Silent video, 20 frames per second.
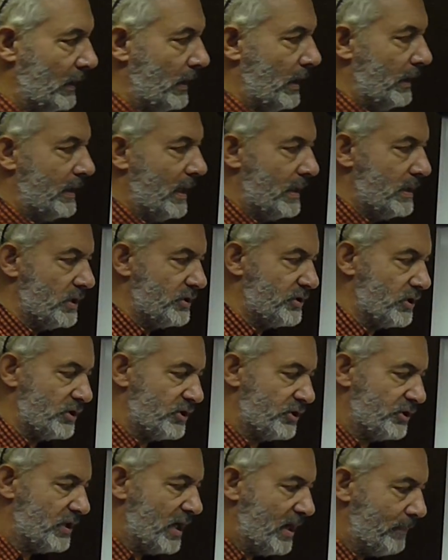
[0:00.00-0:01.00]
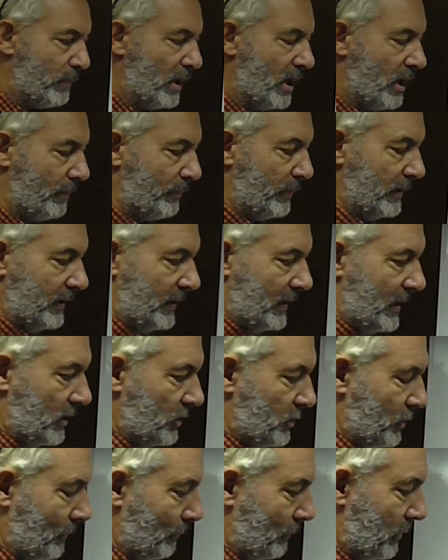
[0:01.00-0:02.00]
Again, it's a step up in the
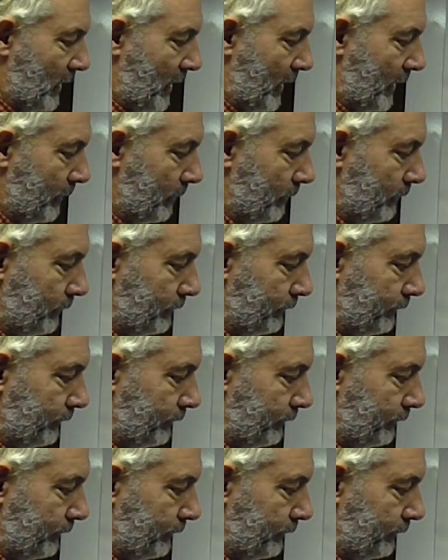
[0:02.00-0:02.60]
action plan.